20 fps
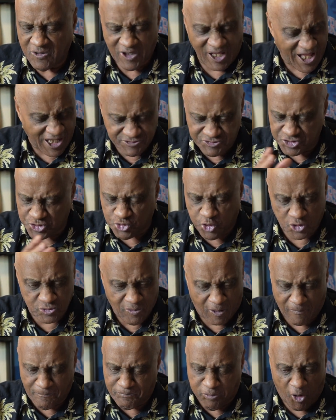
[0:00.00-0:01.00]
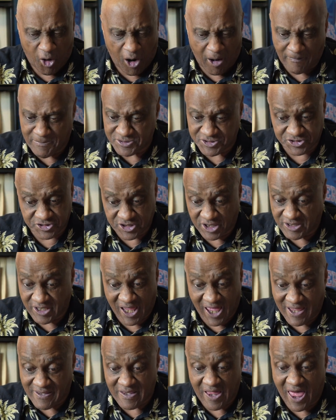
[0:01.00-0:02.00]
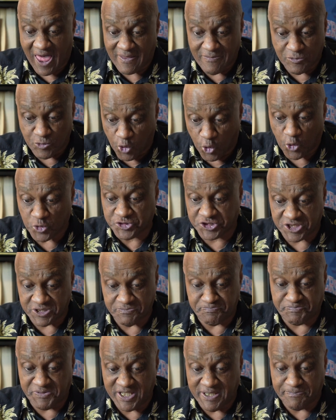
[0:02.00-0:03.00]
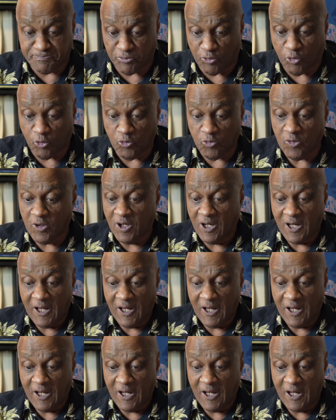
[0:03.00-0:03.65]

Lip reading: as you talked about, barbers and nursing people,